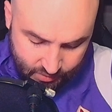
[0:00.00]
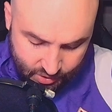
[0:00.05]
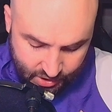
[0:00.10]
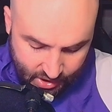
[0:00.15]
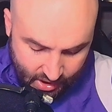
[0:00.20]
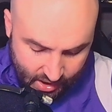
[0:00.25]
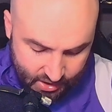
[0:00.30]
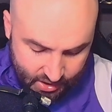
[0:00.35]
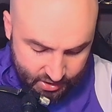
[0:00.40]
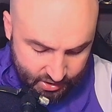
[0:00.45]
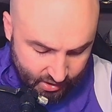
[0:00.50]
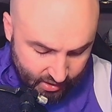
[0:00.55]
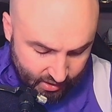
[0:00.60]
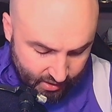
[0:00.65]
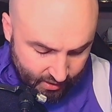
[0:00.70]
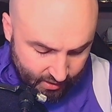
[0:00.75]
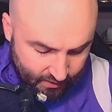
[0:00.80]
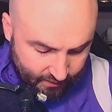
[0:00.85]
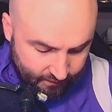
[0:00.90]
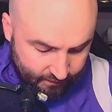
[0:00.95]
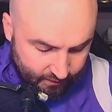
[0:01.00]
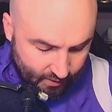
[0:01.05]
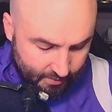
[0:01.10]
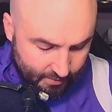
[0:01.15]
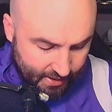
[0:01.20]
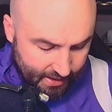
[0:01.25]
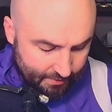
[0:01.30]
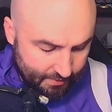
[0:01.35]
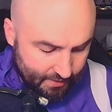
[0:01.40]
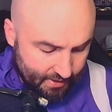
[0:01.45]
shirts from
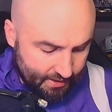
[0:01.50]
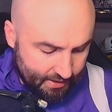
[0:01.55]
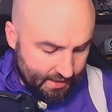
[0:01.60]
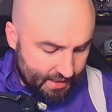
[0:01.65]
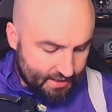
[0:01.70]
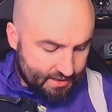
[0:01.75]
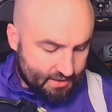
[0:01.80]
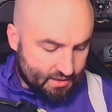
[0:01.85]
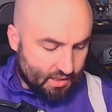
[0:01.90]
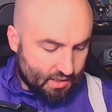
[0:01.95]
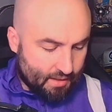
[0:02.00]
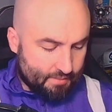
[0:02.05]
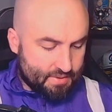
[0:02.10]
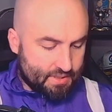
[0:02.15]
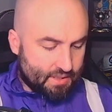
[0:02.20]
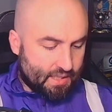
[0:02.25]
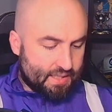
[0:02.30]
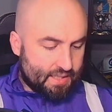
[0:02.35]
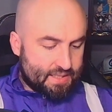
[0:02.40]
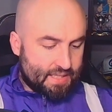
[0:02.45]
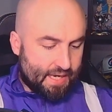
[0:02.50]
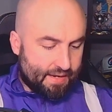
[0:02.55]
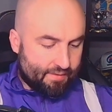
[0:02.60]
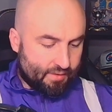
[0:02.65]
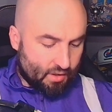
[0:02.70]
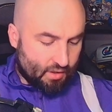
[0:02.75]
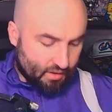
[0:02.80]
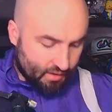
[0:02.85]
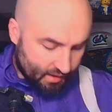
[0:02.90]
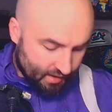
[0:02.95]
him this time. So let's have a
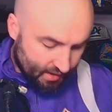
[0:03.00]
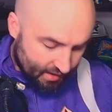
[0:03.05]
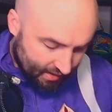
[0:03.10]
look